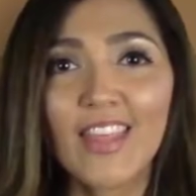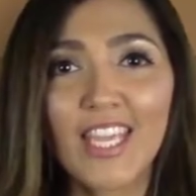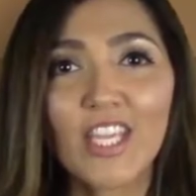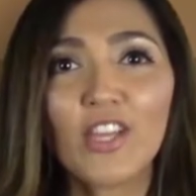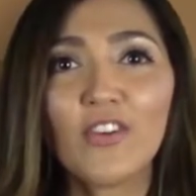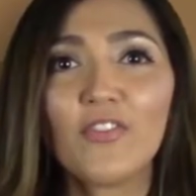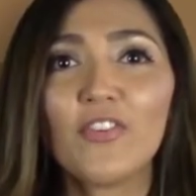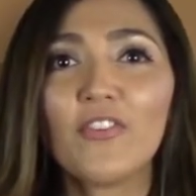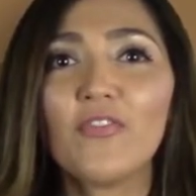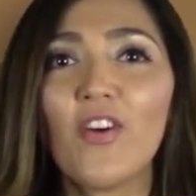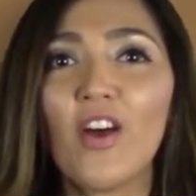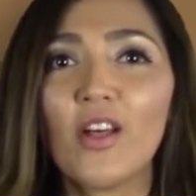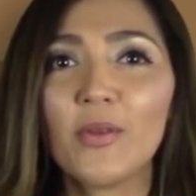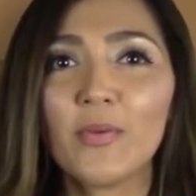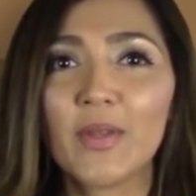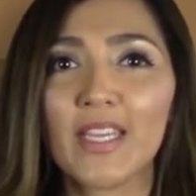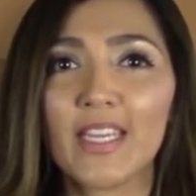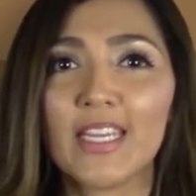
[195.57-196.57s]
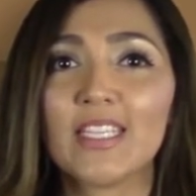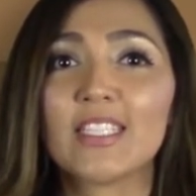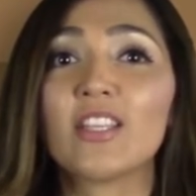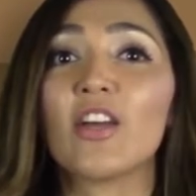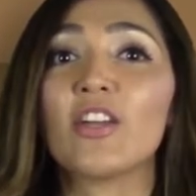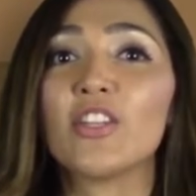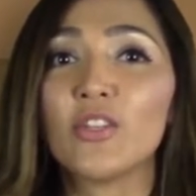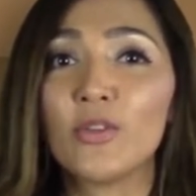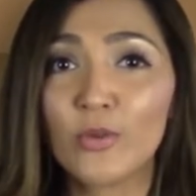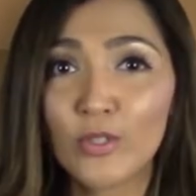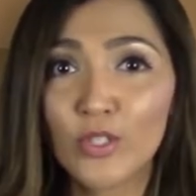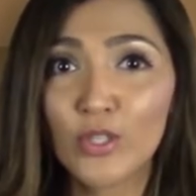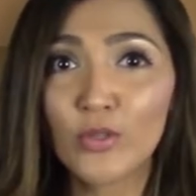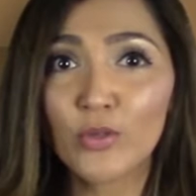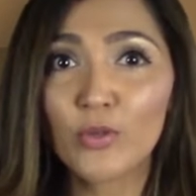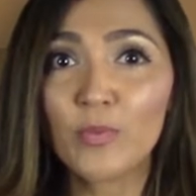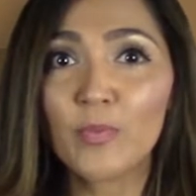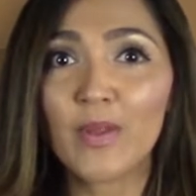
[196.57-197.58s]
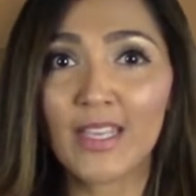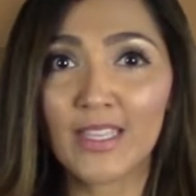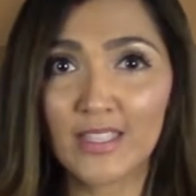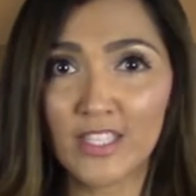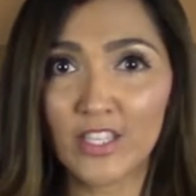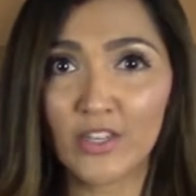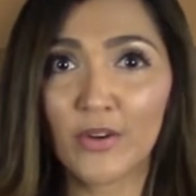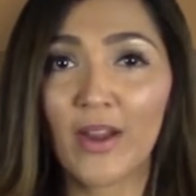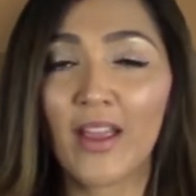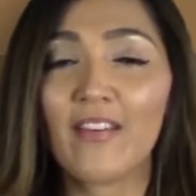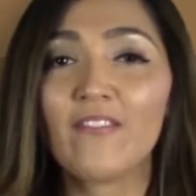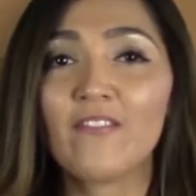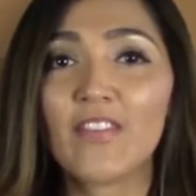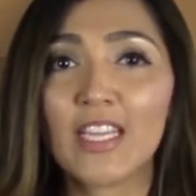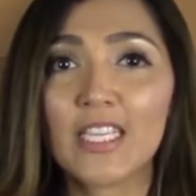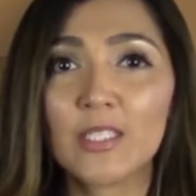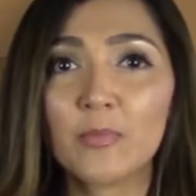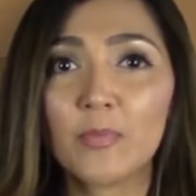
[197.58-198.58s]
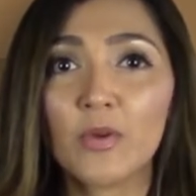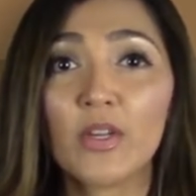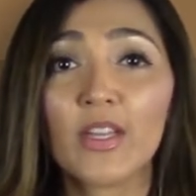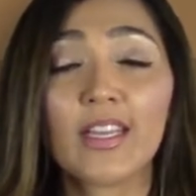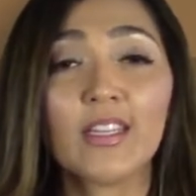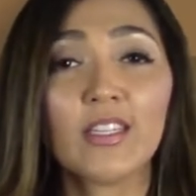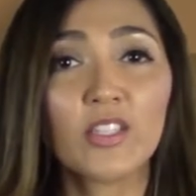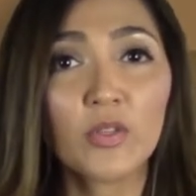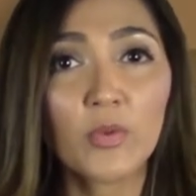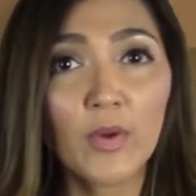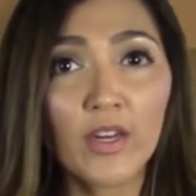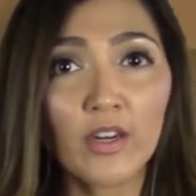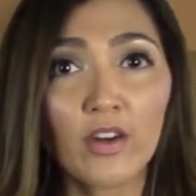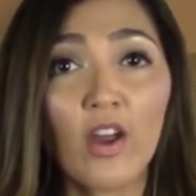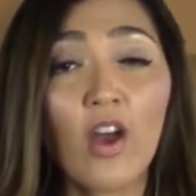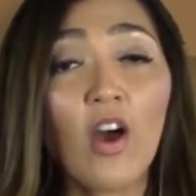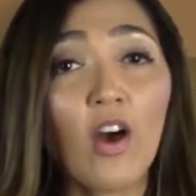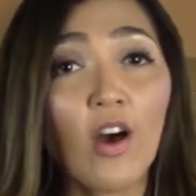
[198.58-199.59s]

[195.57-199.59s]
Thank you for following us on YouTube, Instagram, Facebook, and Twitter,